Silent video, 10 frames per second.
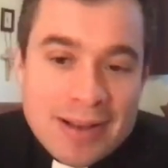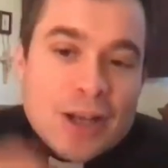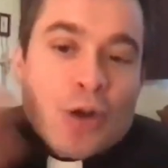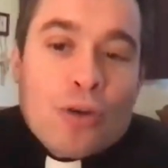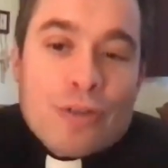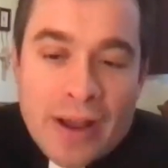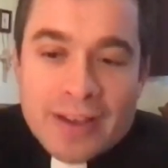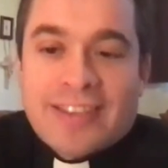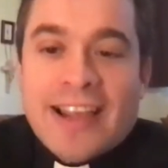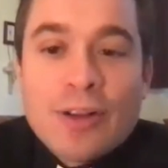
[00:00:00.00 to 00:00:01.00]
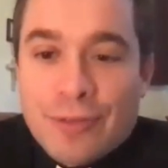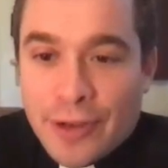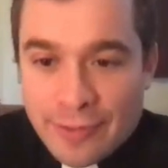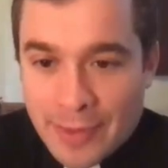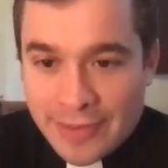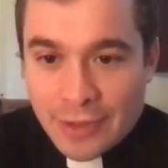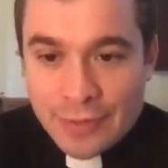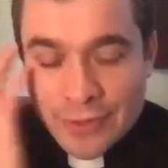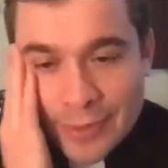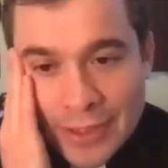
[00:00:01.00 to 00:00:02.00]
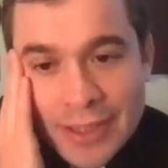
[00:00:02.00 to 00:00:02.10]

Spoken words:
glorifying selfie of myself or something.